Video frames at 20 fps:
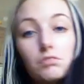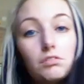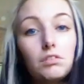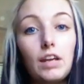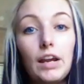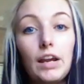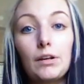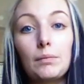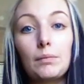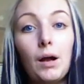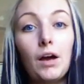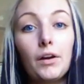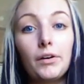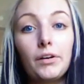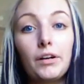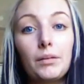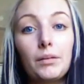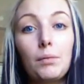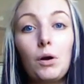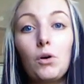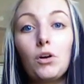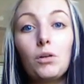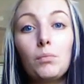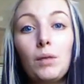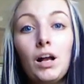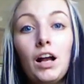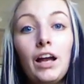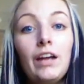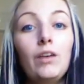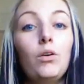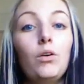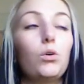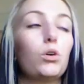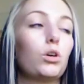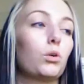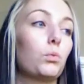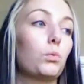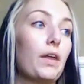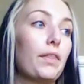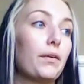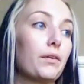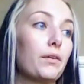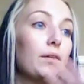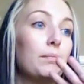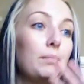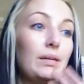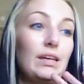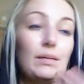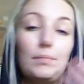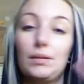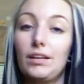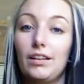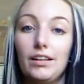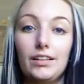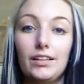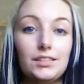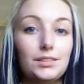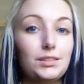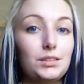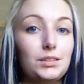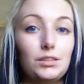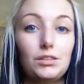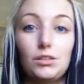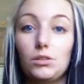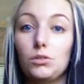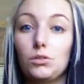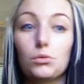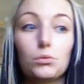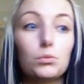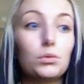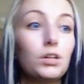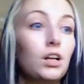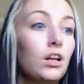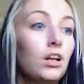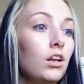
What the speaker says: Harry Potter and Pokemon, or whether it be because you